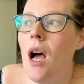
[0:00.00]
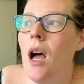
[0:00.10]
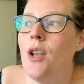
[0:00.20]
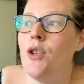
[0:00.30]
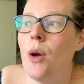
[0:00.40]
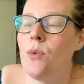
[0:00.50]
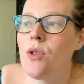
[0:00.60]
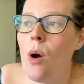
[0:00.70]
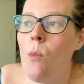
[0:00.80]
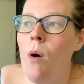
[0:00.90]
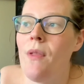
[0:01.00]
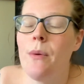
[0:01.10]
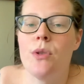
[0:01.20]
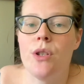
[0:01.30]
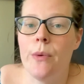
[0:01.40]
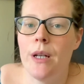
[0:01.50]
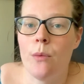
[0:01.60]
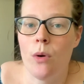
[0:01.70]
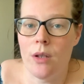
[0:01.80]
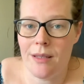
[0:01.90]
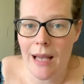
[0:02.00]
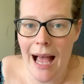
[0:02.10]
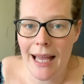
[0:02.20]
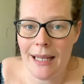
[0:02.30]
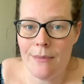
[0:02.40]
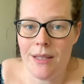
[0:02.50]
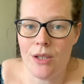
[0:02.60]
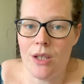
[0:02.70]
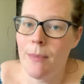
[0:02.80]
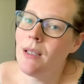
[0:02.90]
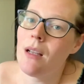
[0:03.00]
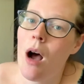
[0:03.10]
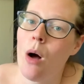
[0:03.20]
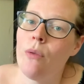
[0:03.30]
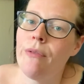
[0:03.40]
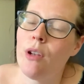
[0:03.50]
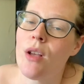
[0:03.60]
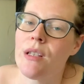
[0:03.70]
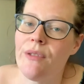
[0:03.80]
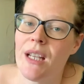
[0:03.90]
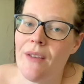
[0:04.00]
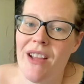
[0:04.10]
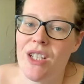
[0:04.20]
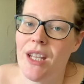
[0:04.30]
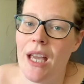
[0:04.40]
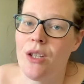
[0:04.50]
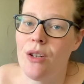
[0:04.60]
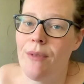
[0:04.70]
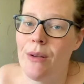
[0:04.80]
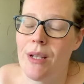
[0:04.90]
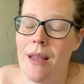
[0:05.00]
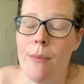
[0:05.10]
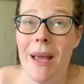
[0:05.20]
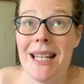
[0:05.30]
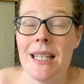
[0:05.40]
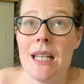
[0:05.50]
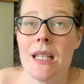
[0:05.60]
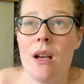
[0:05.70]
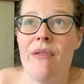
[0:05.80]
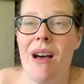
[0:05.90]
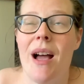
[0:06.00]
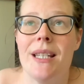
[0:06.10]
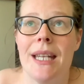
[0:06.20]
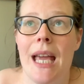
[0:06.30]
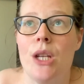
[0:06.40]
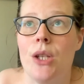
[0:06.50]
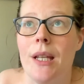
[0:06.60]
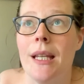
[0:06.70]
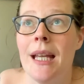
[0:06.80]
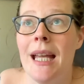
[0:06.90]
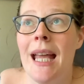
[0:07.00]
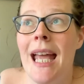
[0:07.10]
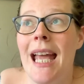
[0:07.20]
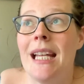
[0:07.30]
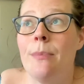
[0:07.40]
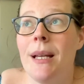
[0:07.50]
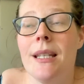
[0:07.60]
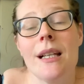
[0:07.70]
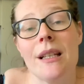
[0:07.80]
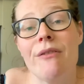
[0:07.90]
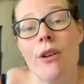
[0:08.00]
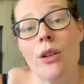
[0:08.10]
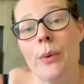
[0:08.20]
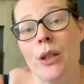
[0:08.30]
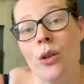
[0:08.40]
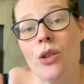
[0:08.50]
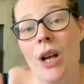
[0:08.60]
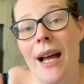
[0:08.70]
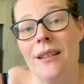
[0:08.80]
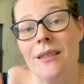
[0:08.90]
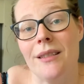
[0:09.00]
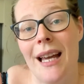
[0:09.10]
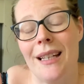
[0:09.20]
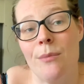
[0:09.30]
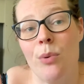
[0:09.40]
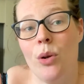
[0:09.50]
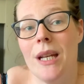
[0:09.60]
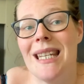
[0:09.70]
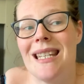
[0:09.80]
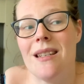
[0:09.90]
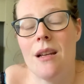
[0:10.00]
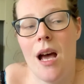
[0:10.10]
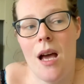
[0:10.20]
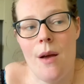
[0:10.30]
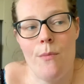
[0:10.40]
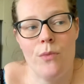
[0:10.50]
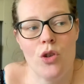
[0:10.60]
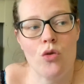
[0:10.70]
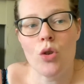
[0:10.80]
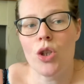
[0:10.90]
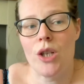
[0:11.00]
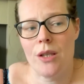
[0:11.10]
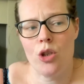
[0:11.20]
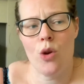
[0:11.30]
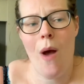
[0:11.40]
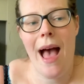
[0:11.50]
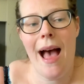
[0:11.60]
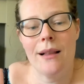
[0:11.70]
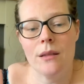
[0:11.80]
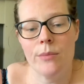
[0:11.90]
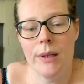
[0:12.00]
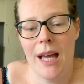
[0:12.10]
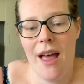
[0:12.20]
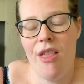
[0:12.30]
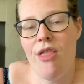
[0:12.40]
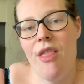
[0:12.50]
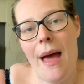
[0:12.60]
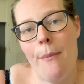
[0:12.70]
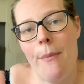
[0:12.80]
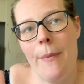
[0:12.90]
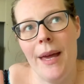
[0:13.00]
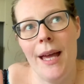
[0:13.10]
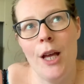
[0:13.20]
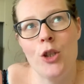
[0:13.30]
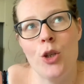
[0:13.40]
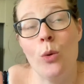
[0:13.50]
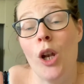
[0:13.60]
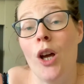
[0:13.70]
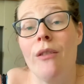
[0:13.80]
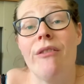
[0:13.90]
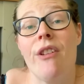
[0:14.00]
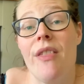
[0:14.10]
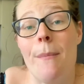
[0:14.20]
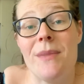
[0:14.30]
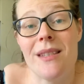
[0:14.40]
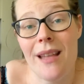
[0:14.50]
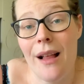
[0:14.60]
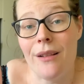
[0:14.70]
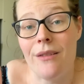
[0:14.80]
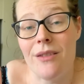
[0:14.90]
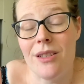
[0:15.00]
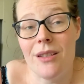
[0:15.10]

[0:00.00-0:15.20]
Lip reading: notes on what they were doing at what times, and she built a whole philosophy of education around it. And the basis of that education is basically following your child and putting in structures to help them to learn for themselves